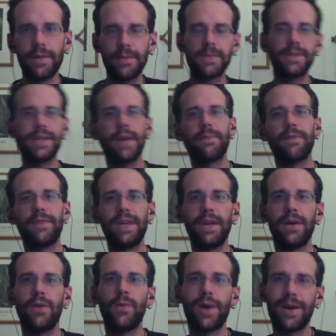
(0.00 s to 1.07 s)
Type of
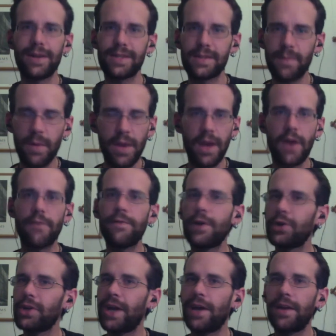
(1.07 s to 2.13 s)
deal where it's,
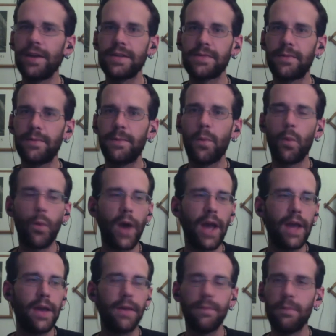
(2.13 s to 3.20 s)
functionality is
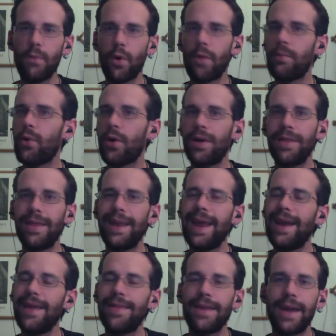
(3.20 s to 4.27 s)
way more important than
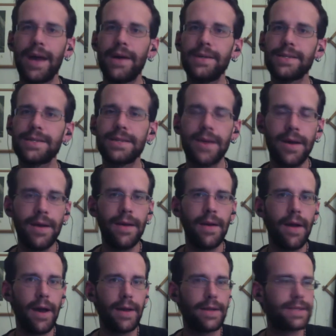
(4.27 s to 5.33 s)
anything else.
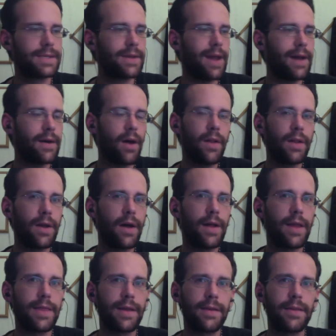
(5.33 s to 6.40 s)
So yeah, all in all,
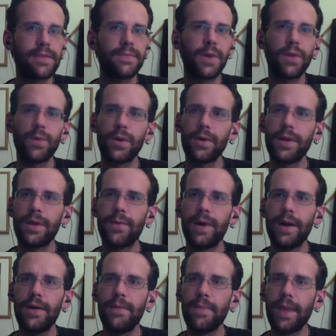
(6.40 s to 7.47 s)
I think this month went really
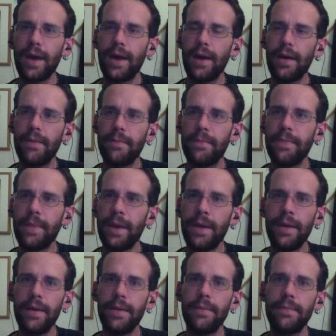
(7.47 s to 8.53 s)
well.
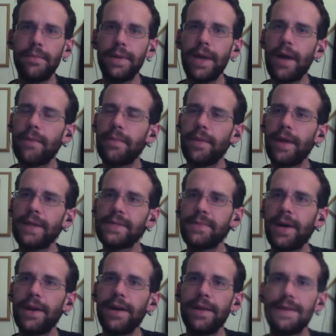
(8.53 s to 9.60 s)
But yeah, that's
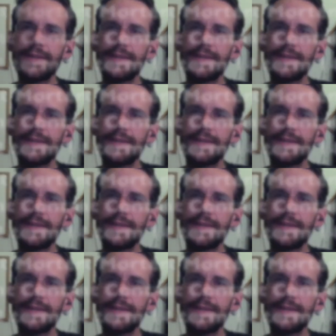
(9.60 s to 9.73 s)
about it. This